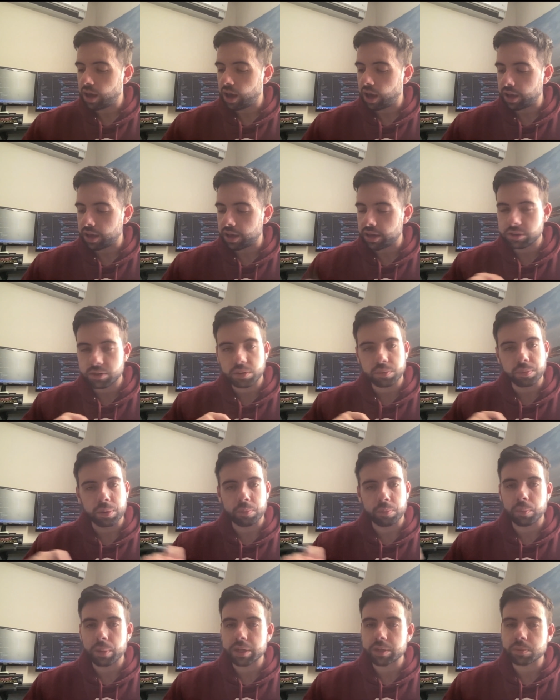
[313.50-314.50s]
It should be
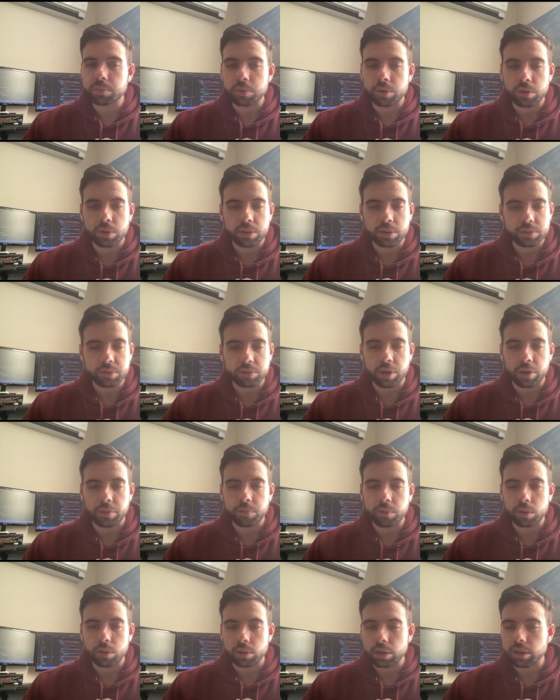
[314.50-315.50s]
much more
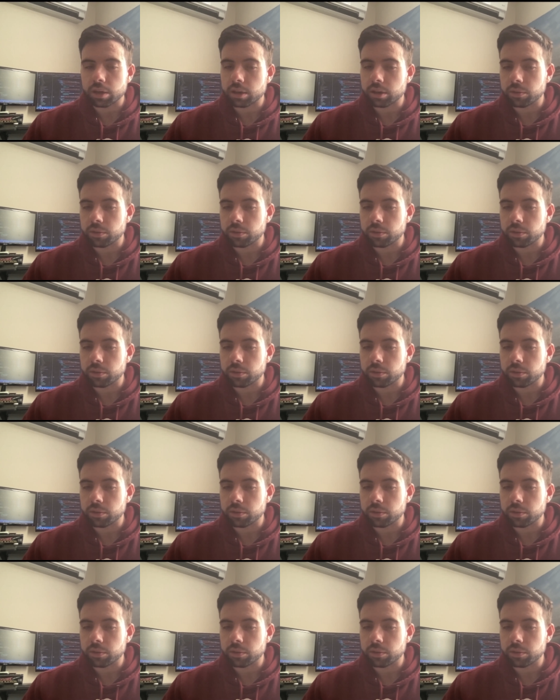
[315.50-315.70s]
straightforward.